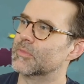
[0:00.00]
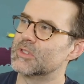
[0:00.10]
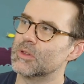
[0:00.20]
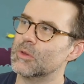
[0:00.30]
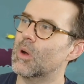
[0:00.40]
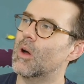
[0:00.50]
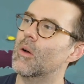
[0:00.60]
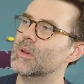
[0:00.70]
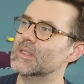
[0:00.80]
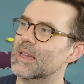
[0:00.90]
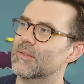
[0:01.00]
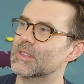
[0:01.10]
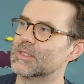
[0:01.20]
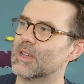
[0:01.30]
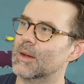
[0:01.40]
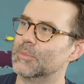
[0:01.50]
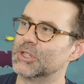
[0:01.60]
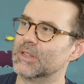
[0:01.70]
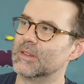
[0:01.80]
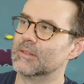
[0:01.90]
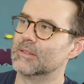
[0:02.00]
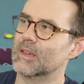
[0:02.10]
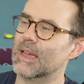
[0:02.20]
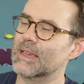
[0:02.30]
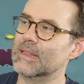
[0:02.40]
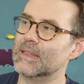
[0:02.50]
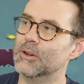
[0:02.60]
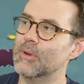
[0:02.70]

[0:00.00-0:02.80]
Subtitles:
So you always have this option. I could get a